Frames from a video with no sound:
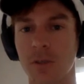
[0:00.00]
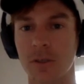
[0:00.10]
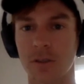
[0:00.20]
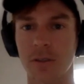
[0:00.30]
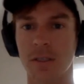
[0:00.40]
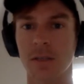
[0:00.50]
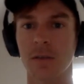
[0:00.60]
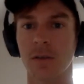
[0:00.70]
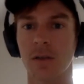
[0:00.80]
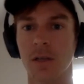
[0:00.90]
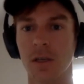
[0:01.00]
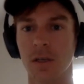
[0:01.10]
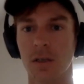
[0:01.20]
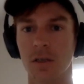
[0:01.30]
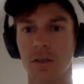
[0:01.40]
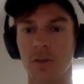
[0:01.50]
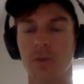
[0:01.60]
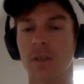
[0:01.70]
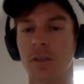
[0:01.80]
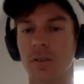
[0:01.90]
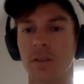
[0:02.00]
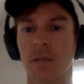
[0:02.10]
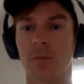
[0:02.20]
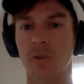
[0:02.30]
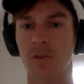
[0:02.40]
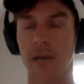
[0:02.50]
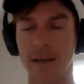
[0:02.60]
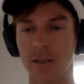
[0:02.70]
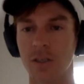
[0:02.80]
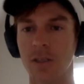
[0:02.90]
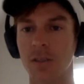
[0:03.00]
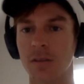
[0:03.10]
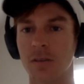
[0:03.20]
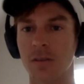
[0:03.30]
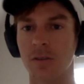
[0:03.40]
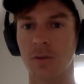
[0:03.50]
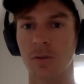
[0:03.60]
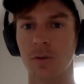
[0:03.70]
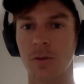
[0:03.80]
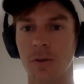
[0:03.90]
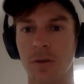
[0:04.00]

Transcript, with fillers: so you're still using your same strategies to